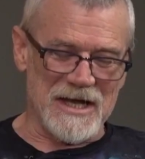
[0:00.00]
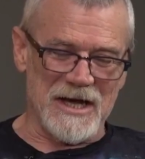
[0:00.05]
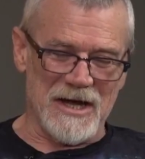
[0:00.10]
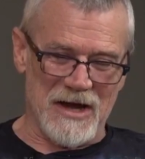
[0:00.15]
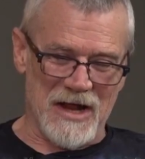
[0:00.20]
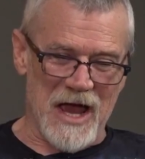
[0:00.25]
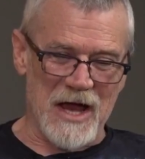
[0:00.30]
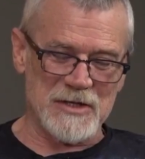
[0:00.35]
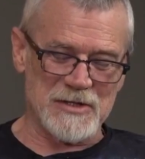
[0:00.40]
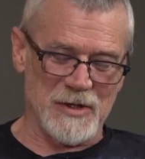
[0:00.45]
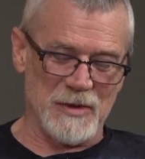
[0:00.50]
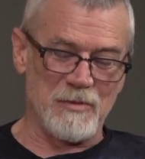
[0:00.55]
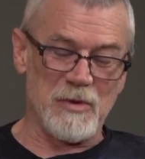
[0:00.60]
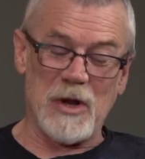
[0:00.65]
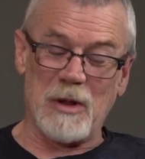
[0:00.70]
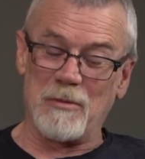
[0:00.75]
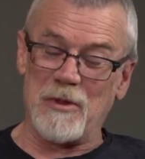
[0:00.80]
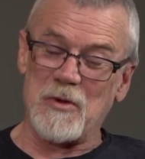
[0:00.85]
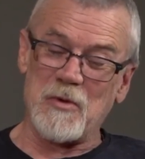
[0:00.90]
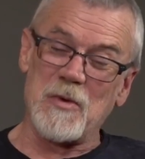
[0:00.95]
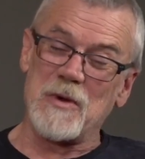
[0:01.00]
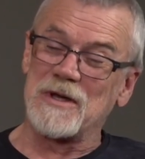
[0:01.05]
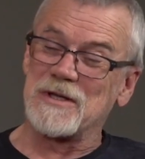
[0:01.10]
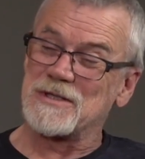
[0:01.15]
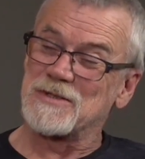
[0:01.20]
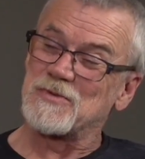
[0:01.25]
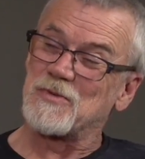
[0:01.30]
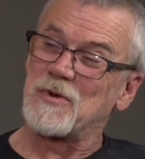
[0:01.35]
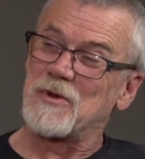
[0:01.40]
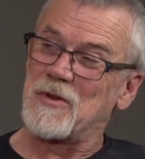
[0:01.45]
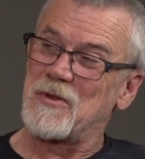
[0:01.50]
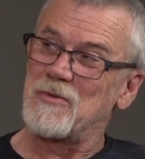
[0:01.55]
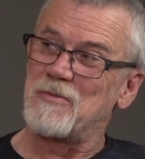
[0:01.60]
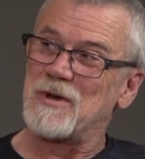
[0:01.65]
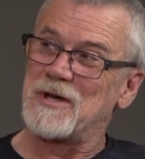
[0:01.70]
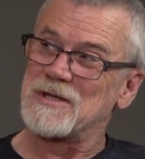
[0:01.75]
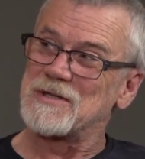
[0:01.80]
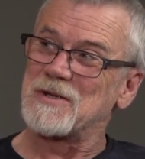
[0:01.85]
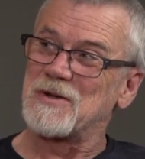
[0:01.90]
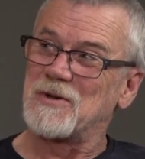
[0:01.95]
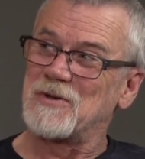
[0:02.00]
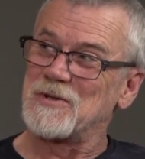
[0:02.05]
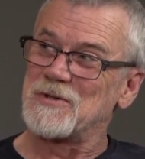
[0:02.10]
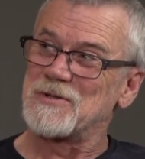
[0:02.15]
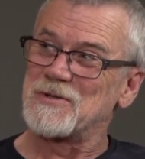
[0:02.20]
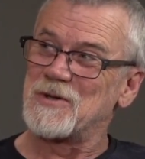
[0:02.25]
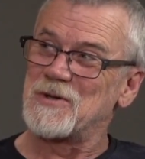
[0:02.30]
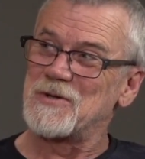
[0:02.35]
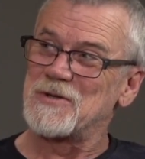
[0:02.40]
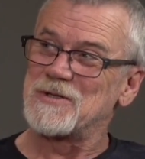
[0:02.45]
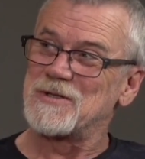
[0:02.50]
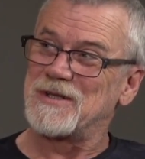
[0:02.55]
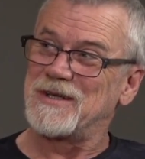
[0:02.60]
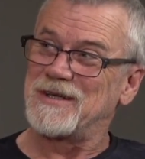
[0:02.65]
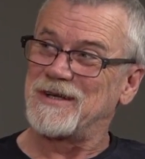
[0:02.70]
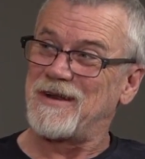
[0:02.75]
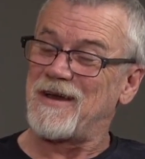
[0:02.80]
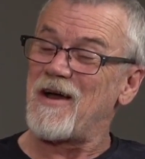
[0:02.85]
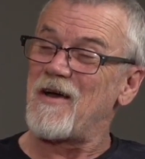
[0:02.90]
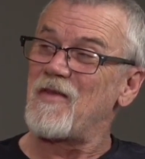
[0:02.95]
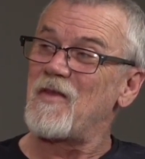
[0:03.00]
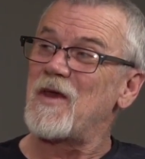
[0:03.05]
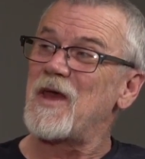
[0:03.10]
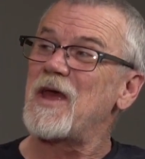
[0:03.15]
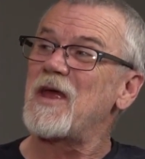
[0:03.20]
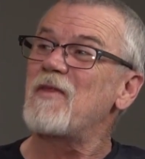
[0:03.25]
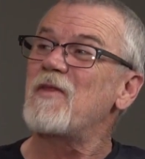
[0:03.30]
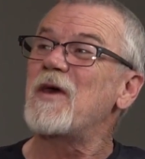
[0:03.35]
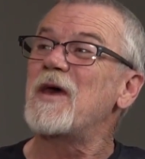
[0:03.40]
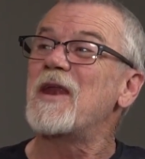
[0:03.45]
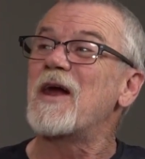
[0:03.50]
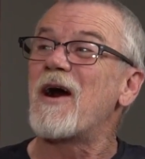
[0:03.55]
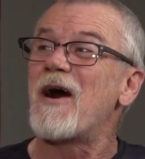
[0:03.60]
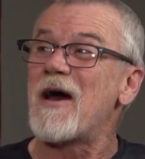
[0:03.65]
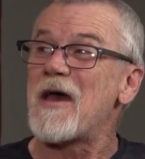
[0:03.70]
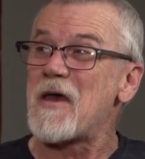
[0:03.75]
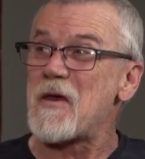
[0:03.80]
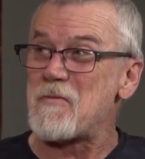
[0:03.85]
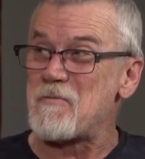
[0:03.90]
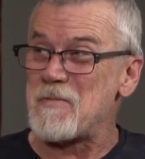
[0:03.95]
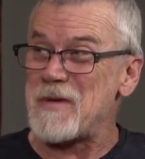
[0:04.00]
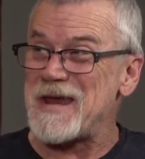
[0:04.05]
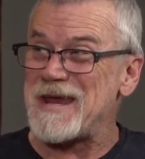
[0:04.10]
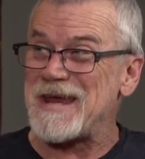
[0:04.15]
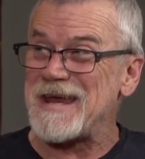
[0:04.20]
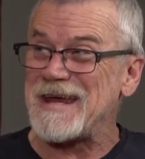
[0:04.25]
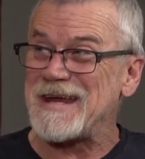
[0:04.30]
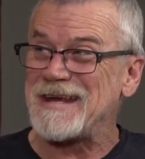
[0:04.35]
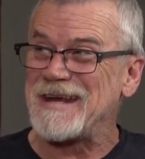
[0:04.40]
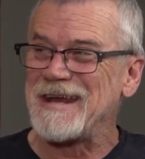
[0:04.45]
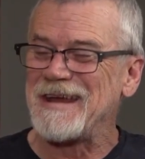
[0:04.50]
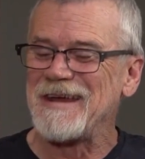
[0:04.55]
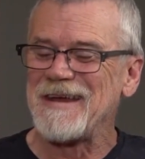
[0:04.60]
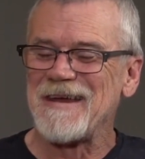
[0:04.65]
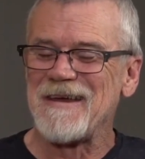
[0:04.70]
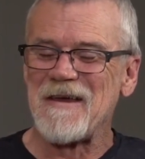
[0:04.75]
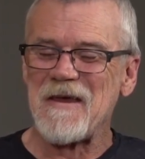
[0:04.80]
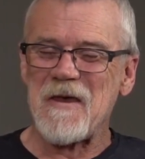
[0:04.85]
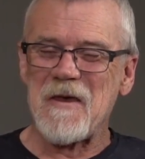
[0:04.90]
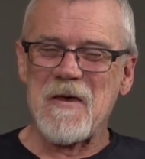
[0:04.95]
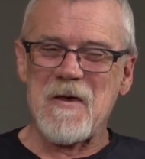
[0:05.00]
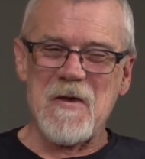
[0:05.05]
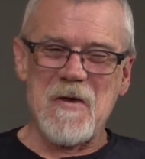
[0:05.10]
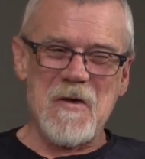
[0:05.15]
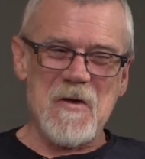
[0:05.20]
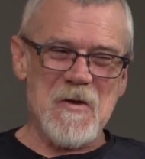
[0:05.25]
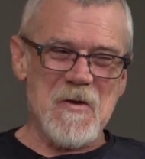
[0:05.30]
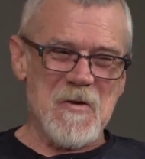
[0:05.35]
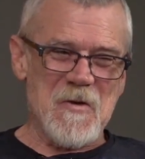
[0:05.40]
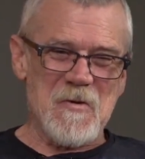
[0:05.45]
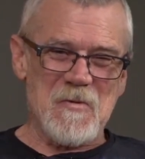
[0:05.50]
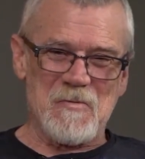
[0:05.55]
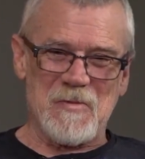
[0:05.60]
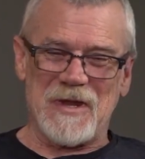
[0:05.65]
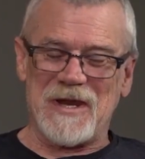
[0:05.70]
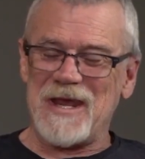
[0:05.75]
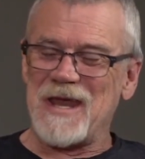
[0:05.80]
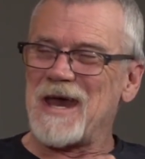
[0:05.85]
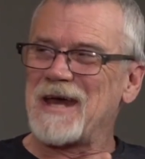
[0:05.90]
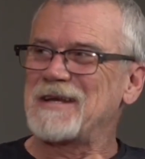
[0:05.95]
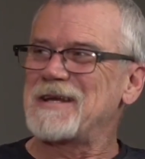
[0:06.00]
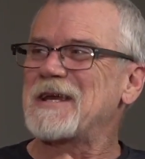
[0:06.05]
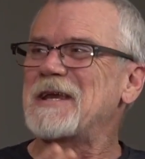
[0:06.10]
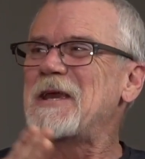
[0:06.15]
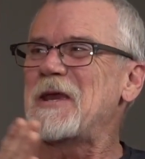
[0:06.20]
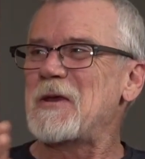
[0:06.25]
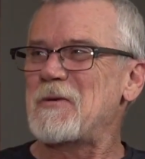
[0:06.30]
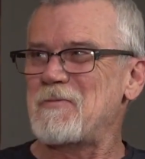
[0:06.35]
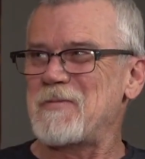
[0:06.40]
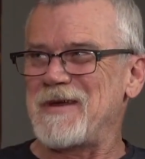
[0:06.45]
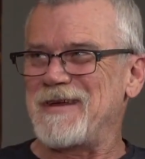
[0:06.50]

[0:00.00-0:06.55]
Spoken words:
it actually probably was one of the best holsters that I had made. But he had to keep